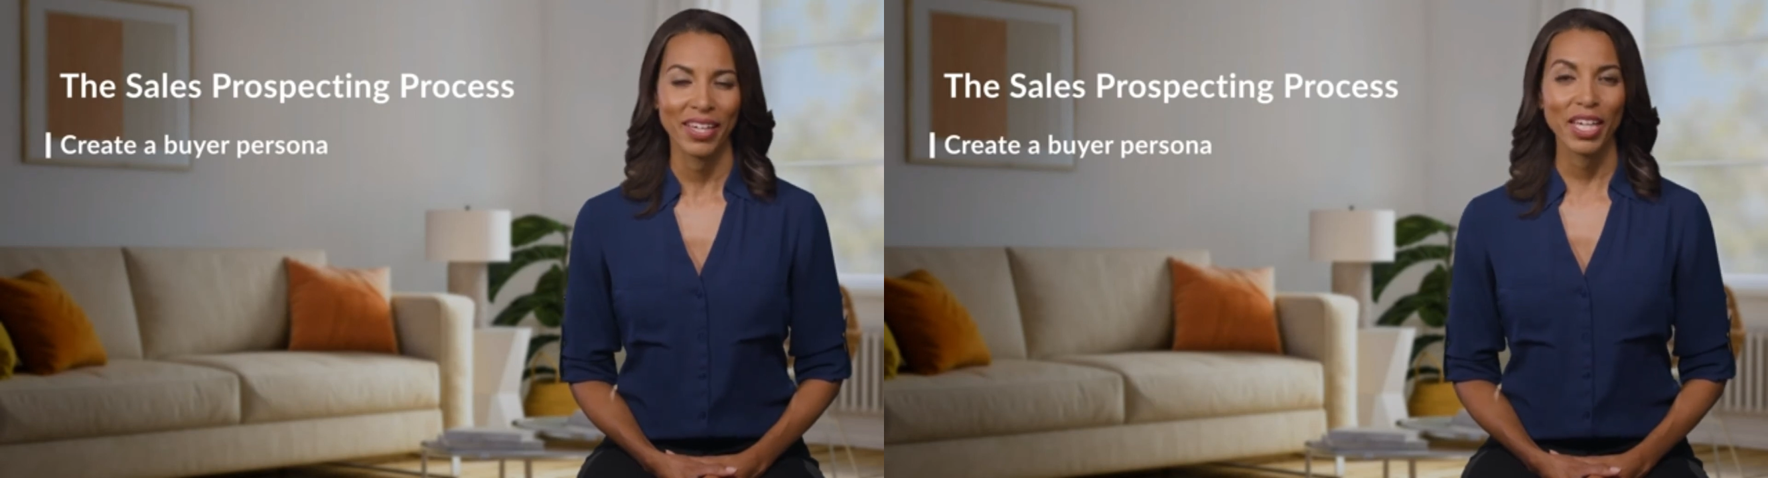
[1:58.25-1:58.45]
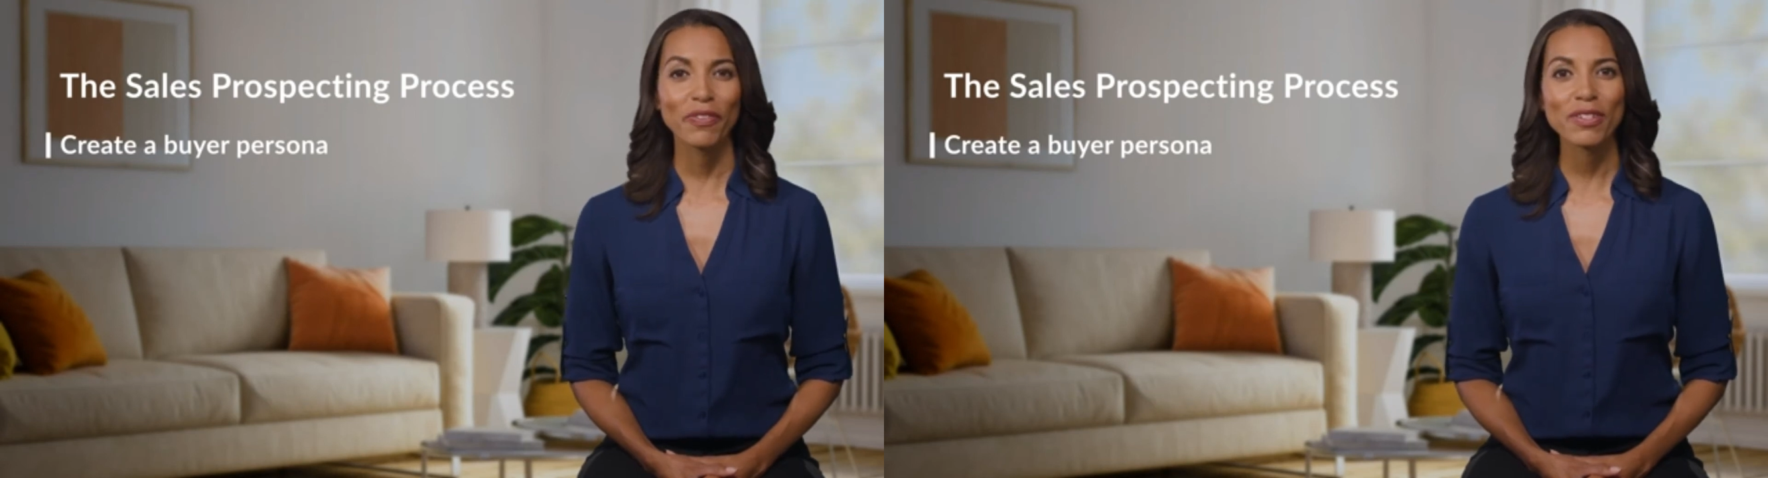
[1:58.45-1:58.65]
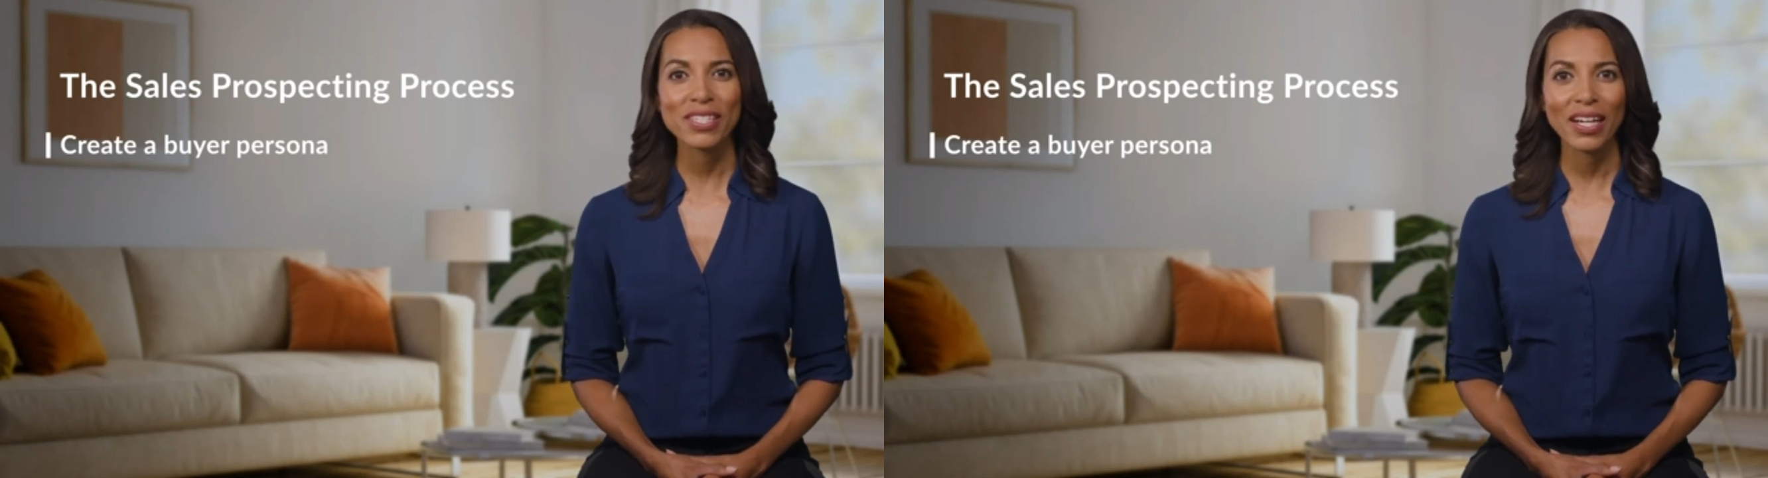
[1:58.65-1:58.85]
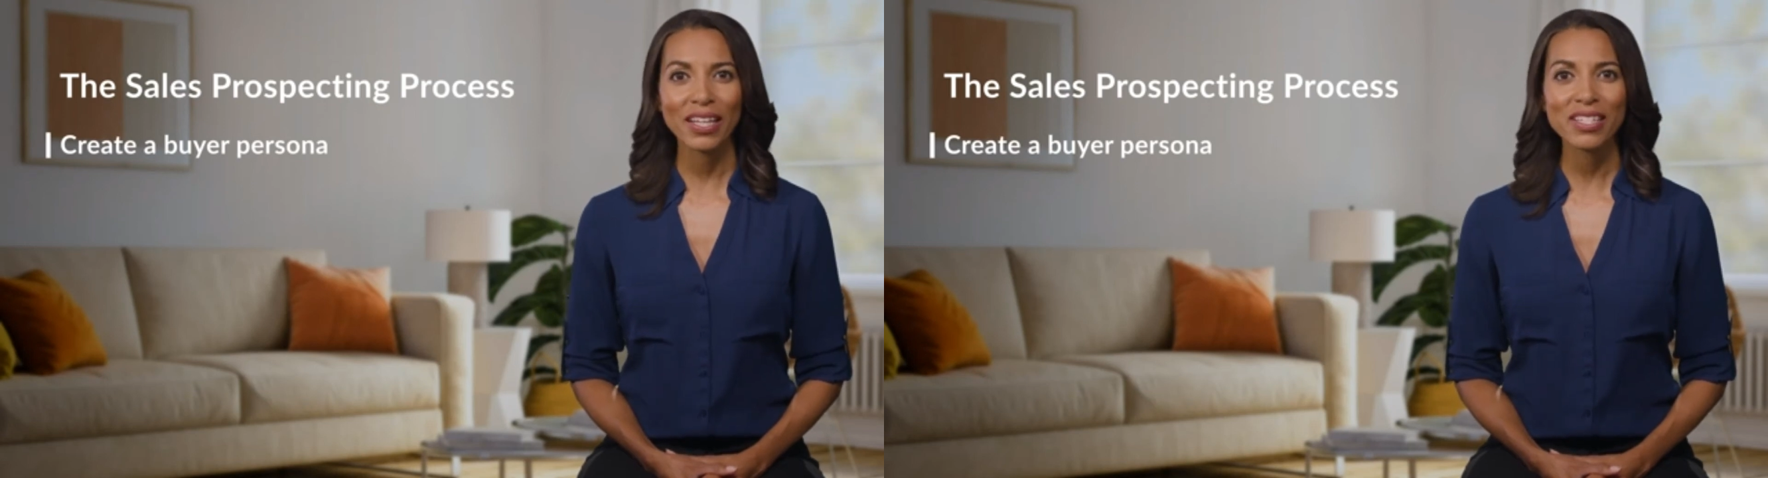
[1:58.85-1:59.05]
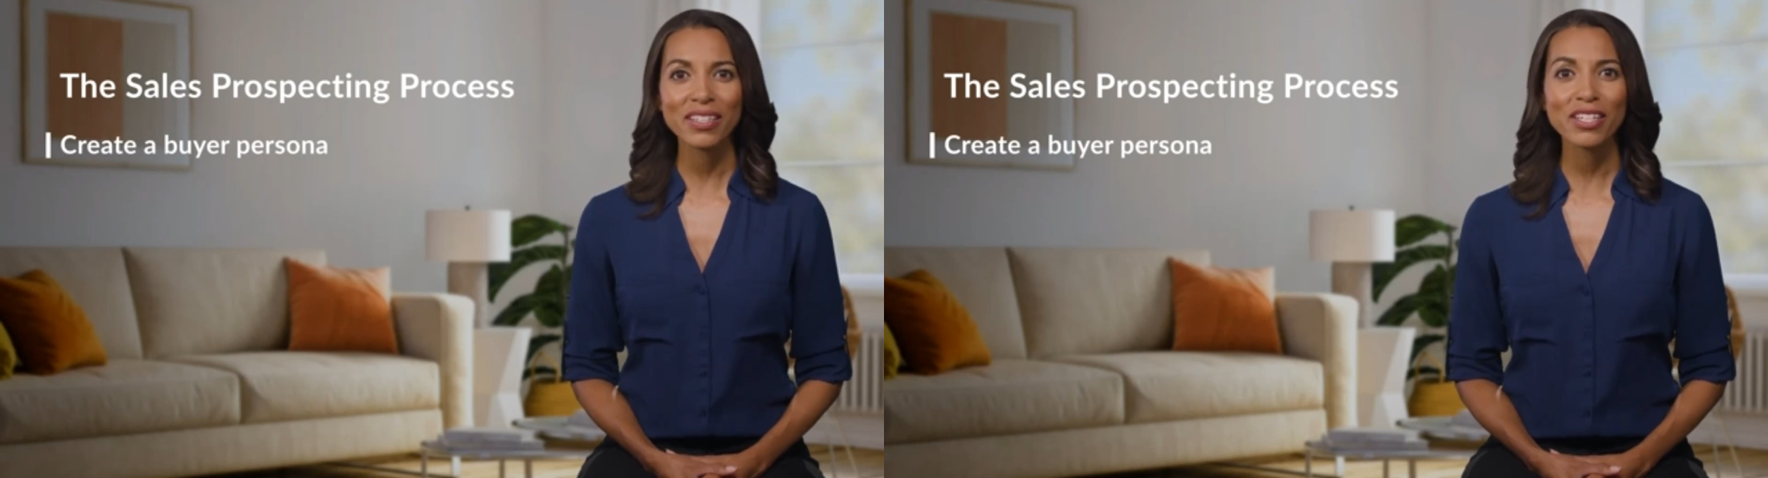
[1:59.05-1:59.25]
If you're
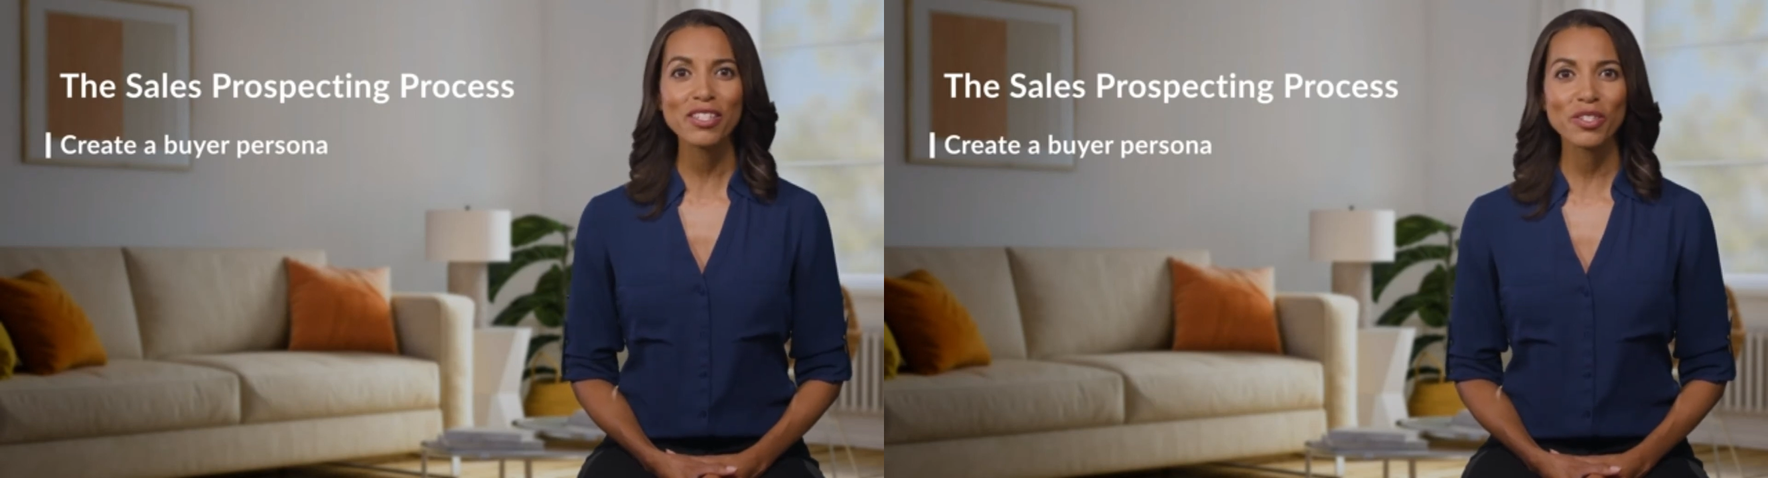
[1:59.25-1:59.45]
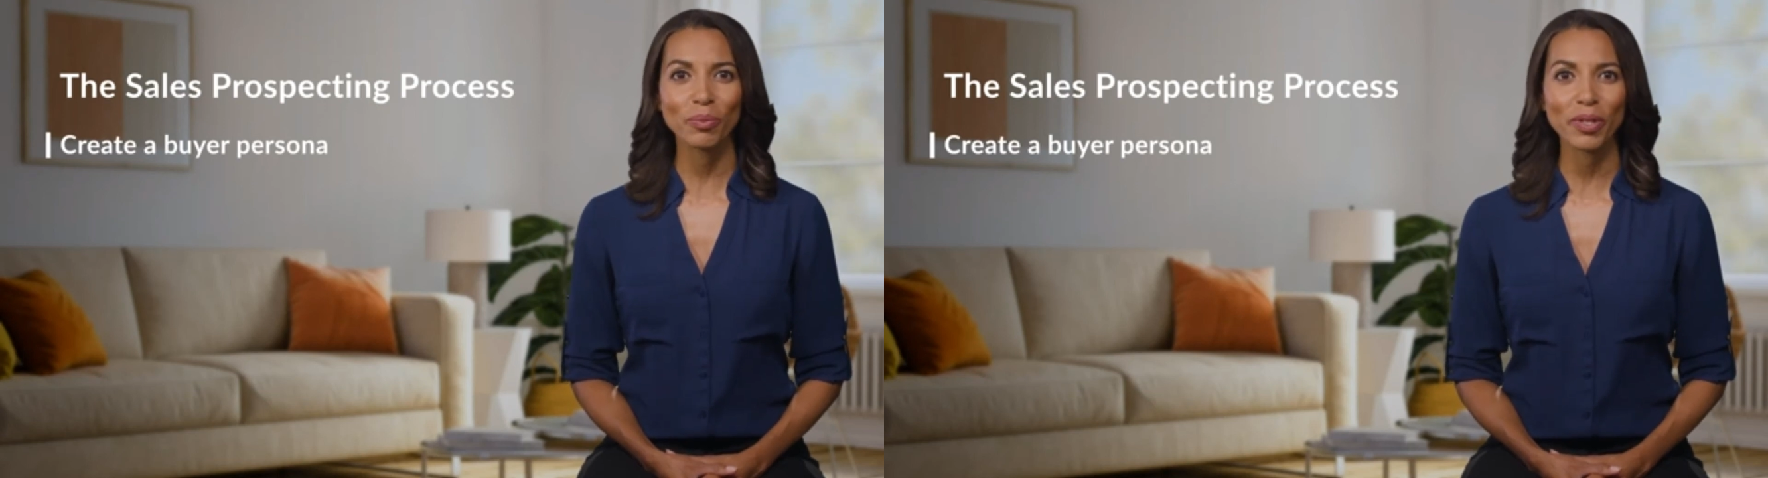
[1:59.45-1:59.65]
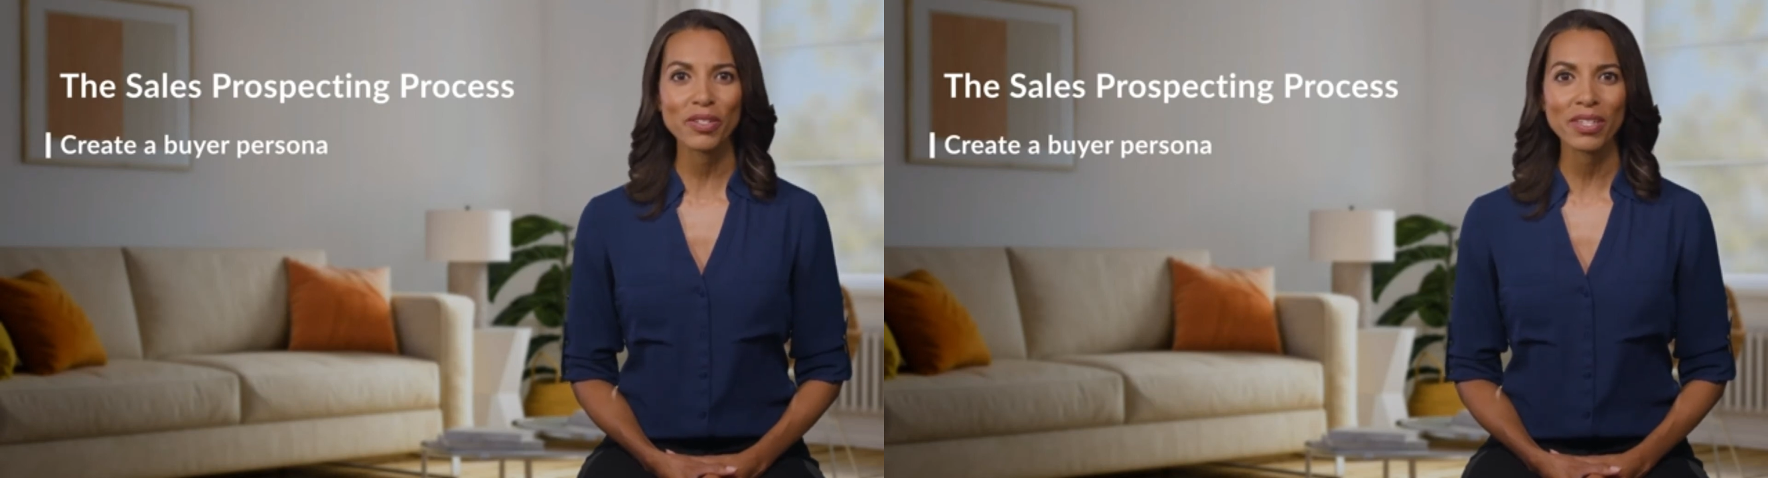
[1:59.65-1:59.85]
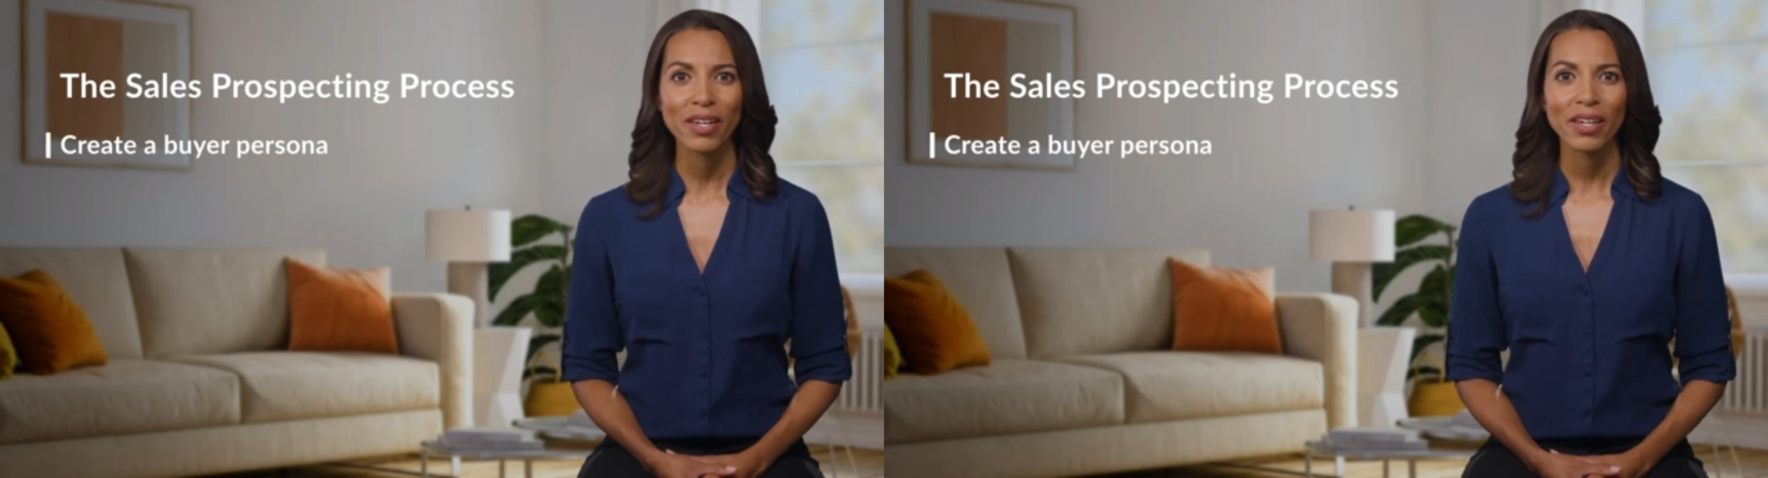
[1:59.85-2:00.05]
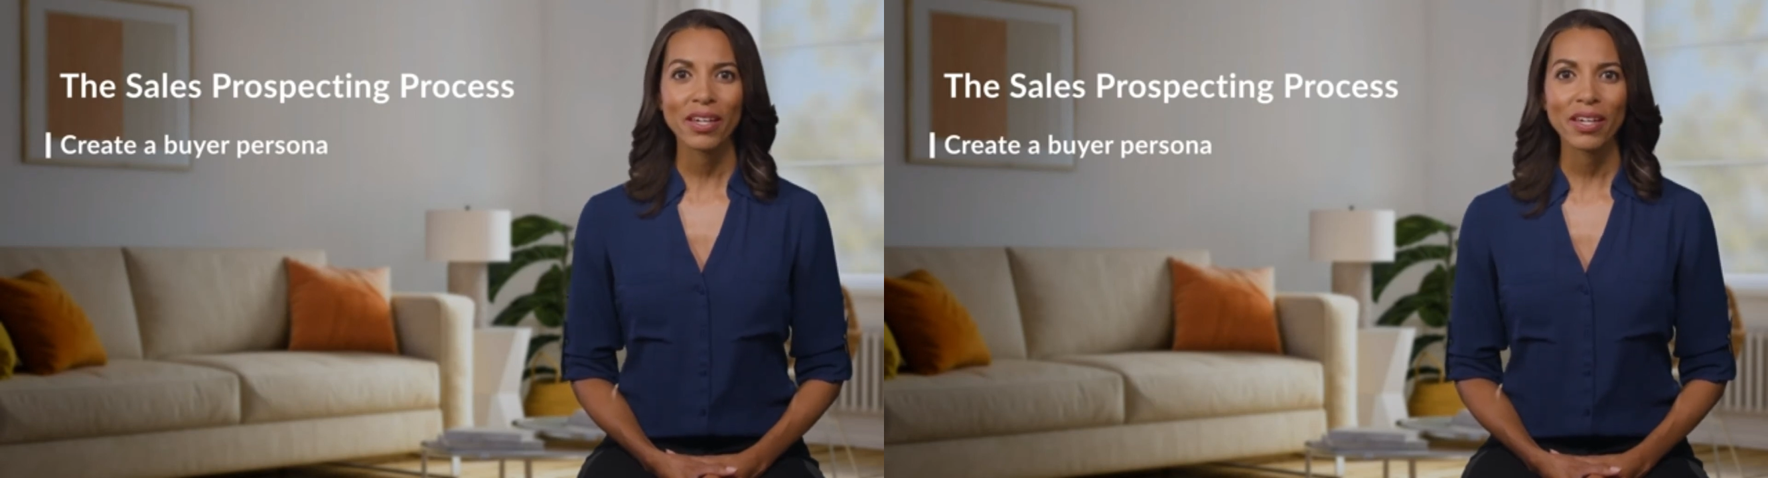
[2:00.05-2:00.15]
selling to consumers,